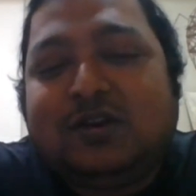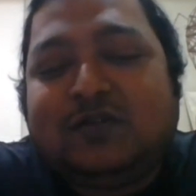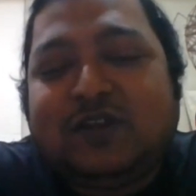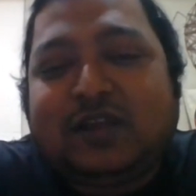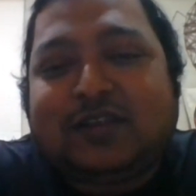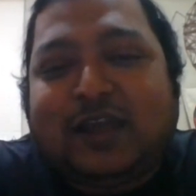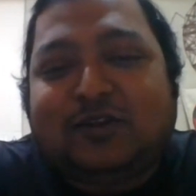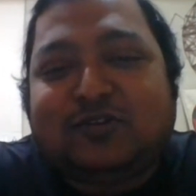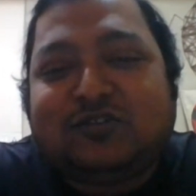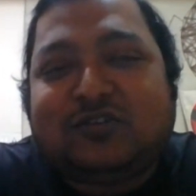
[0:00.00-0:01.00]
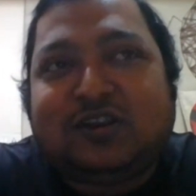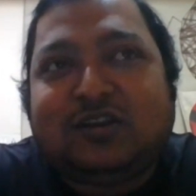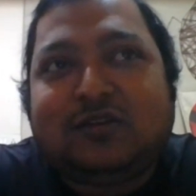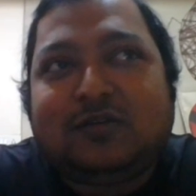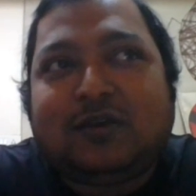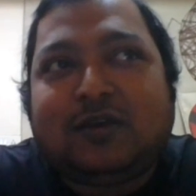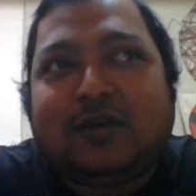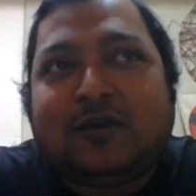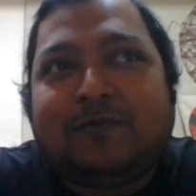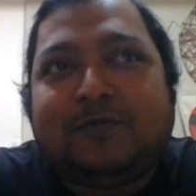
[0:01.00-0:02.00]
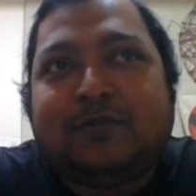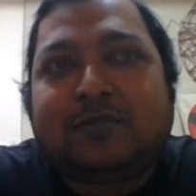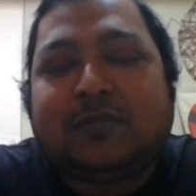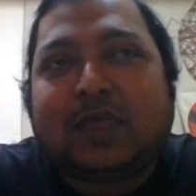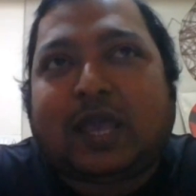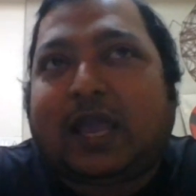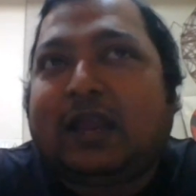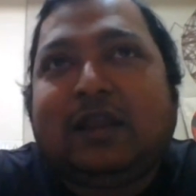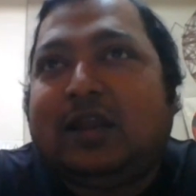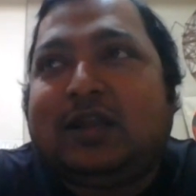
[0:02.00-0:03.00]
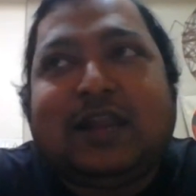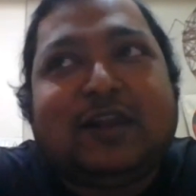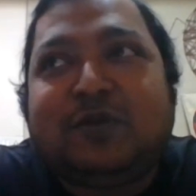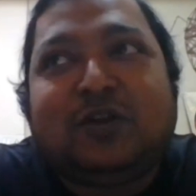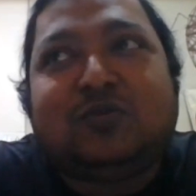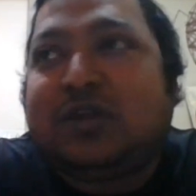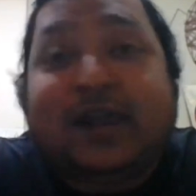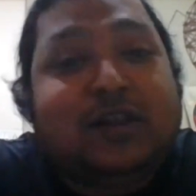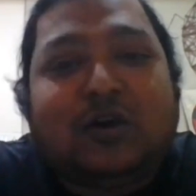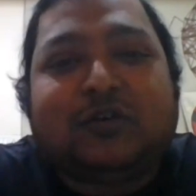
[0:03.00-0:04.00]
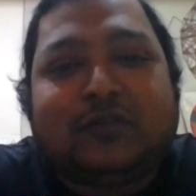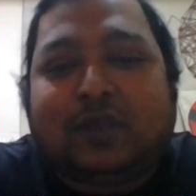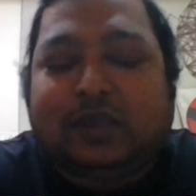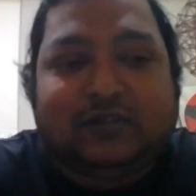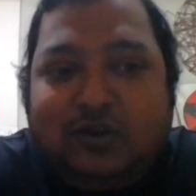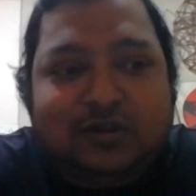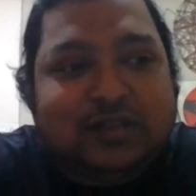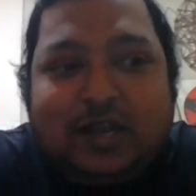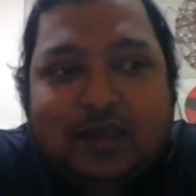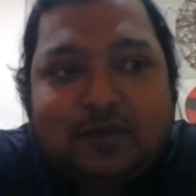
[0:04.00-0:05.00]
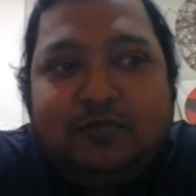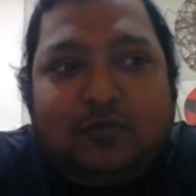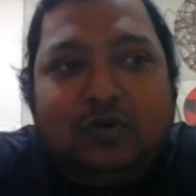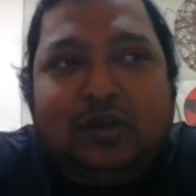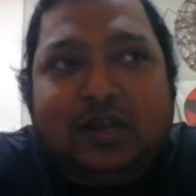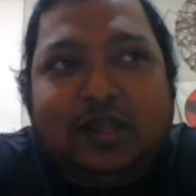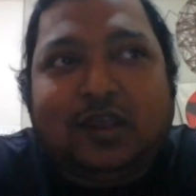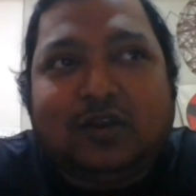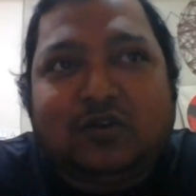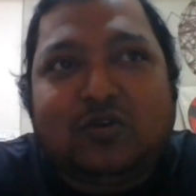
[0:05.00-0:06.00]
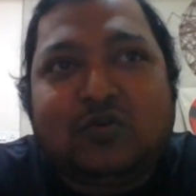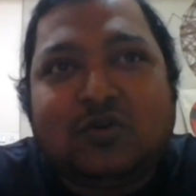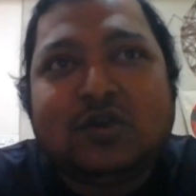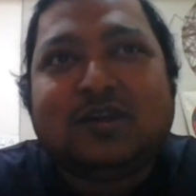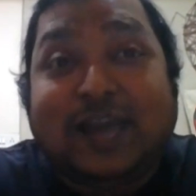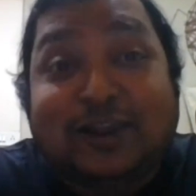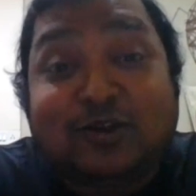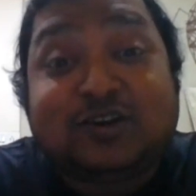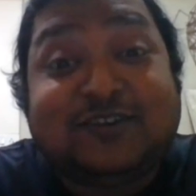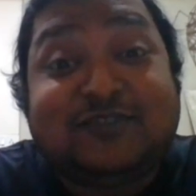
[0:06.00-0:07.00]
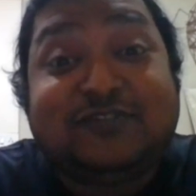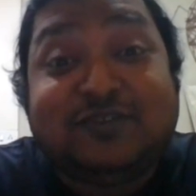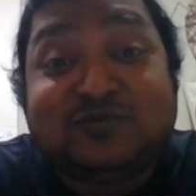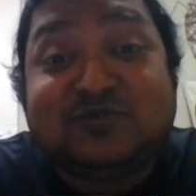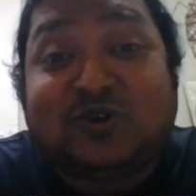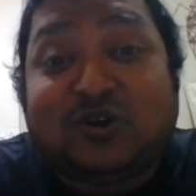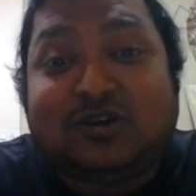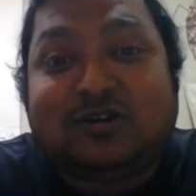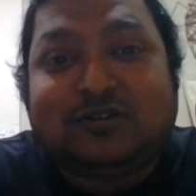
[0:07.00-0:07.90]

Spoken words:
reflect that on screen, and it led me to dialogues. It's not that I am only into dialogue driven films or